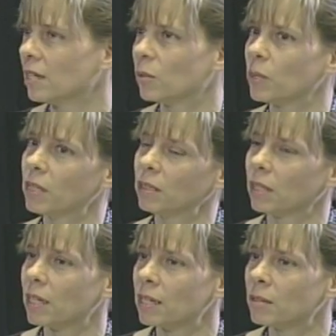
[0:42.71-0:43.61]
Well,
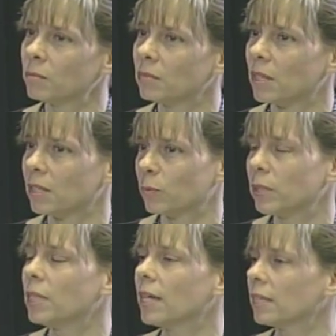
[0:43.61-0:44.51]

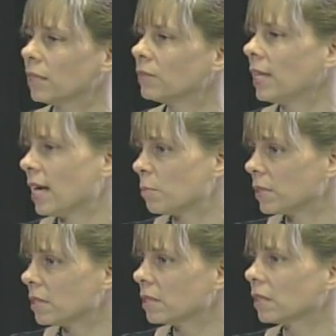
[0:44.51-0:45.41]
when 9/11
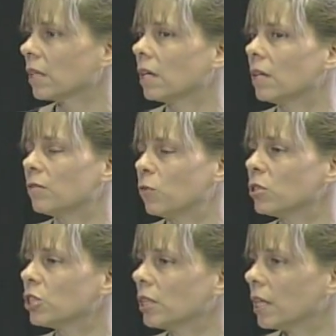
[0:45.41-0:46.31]
happened,
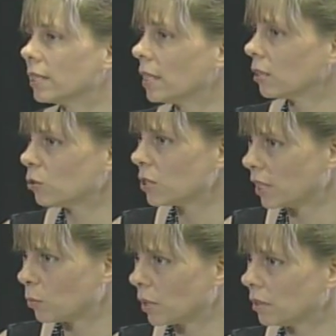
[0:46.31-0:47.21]
fortunately I did not lose
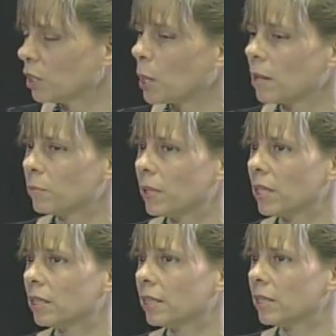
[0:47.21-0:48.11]
anyone,
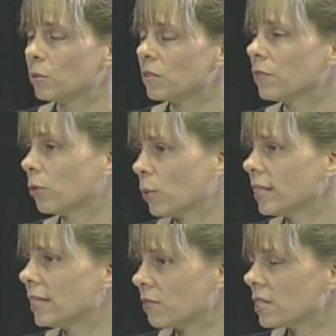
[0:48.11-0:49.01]
but it was
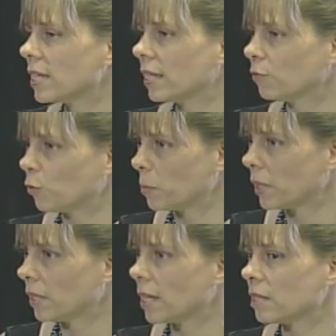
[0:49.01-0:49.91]
quite devastating for
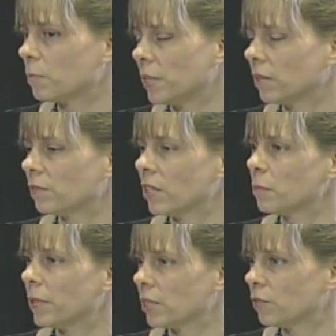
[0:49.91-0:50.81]
me as being
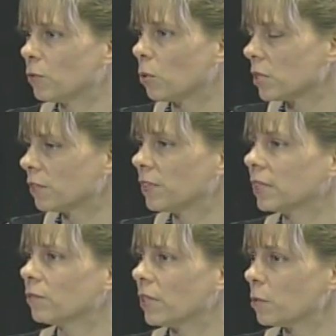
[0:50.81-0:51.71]
always
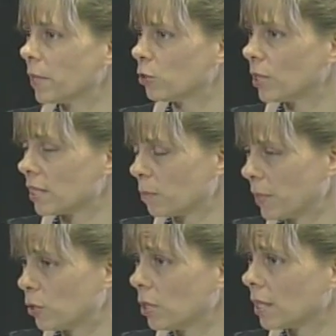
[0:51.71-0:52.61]
feeling very as a
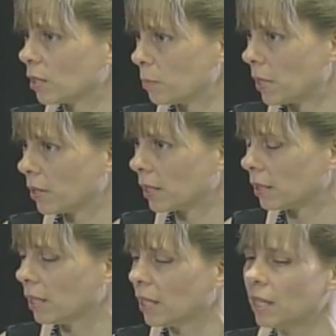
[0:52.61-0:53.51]
patriotic
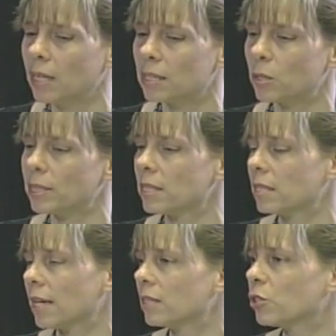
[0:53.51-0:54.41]
American. So I
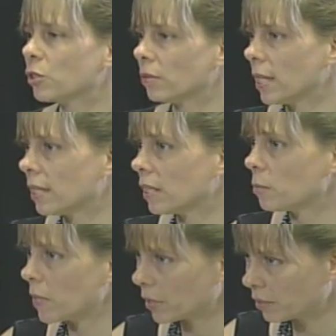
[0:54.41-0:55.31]
decided to create an
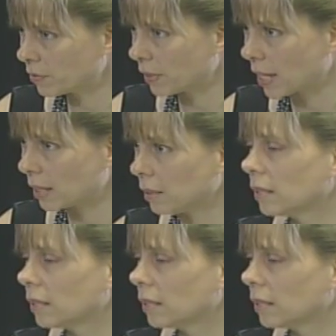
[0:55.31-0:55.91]
American flag.